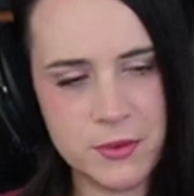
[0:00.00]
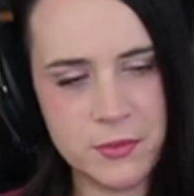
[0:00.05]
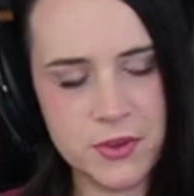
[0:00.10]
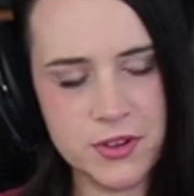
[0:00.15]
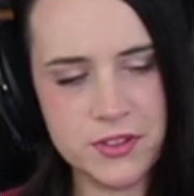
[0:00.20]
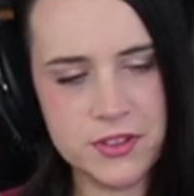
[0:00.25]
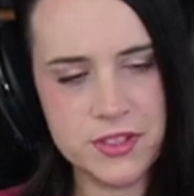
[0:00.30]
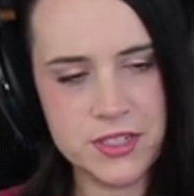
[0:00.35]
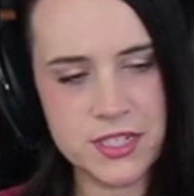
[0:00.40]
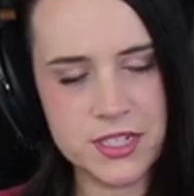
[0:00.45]

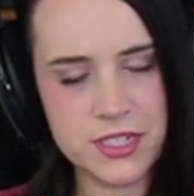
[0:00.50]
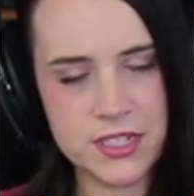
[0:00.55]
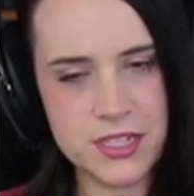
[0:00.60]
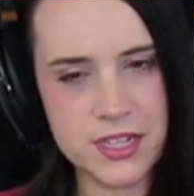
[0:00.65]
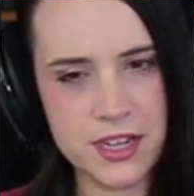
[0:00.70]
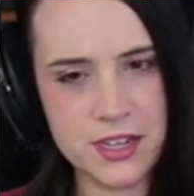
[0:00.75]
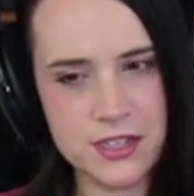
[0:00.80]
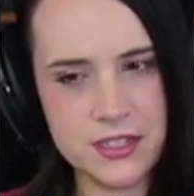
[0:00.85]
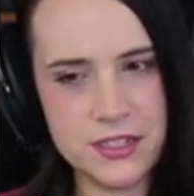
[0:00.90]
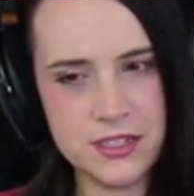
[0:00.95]
One of the
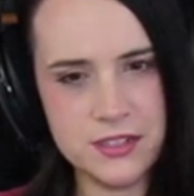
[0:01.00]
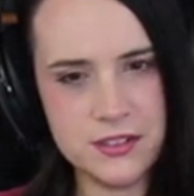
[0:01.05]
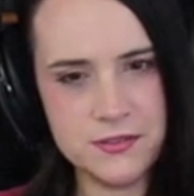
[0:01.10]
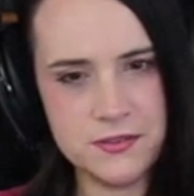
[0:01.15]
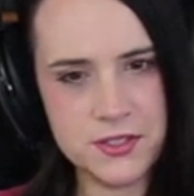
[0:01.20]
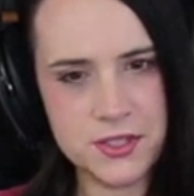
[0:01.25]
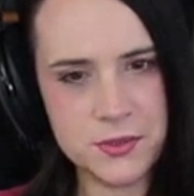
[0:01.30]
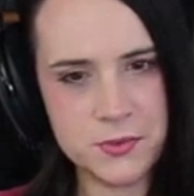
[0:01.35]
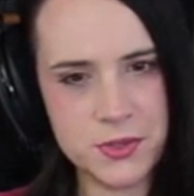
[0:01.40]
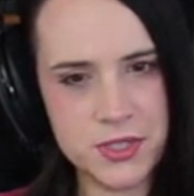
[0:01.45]

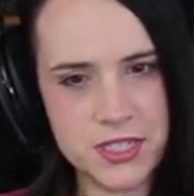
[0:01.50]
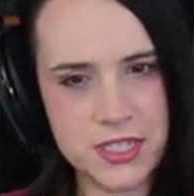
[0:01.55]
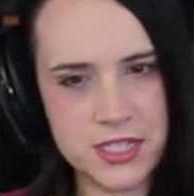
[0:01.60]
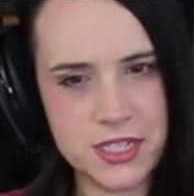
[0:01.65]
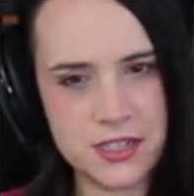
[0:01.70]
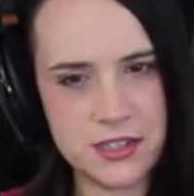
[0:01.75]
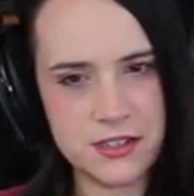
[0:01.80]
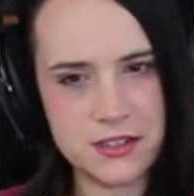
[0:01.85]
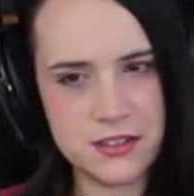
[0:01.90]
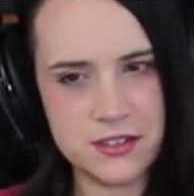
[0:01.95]
detectives? Was
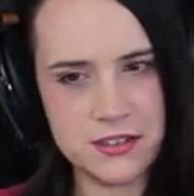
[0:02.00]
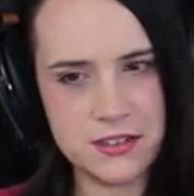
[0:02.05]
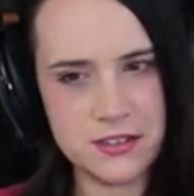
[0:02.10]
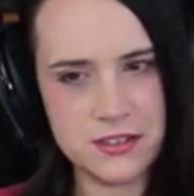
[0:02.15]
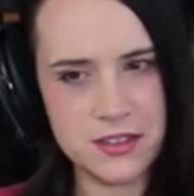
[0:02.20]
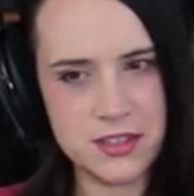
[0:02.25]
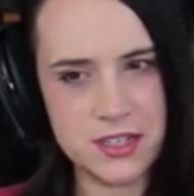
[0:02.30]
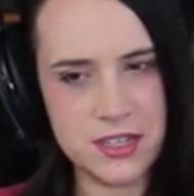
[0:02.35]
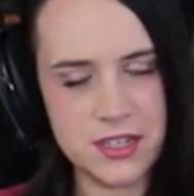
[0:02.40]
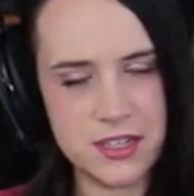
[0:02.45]
it
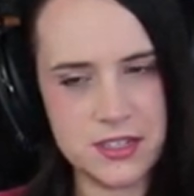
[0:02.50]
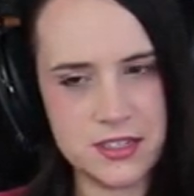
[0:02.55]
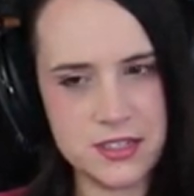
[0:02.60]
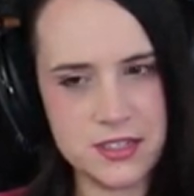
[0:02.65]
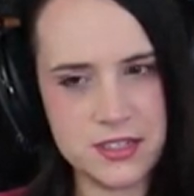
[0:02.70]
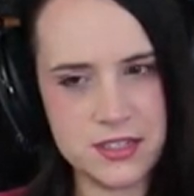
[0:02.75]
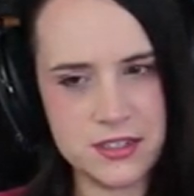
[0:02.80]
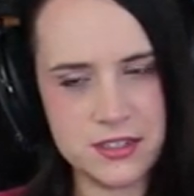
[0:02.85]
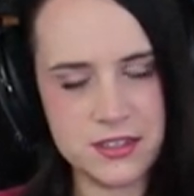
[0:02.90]
the,